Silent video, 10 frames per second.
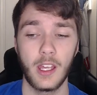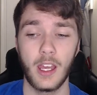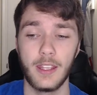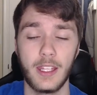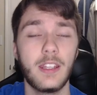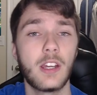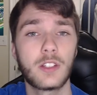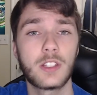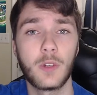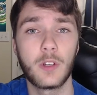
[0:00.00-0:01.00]
And then they
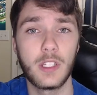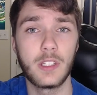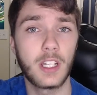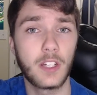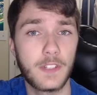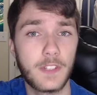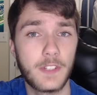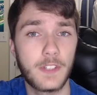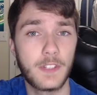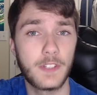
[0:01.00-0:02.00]
also want to be
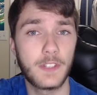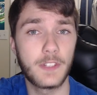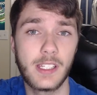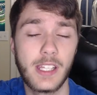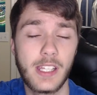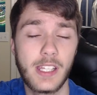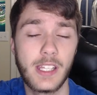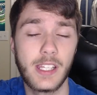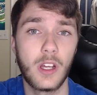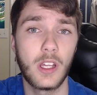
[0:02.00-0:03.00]
self-sustaining because they
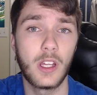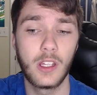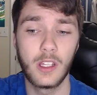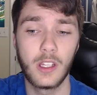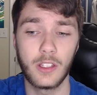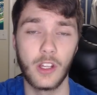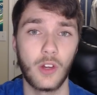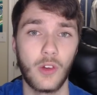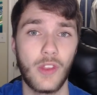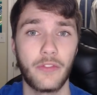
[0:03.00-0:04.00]
don't want
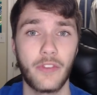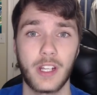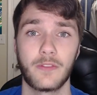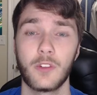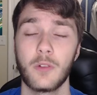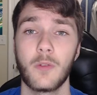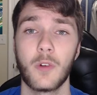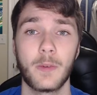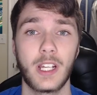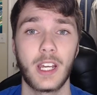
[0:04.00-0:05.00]
the effects of global
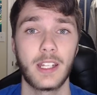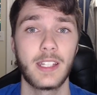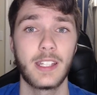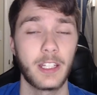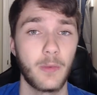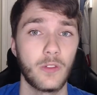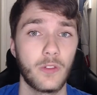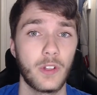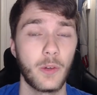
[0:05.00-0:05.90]
warming to kind of take them over.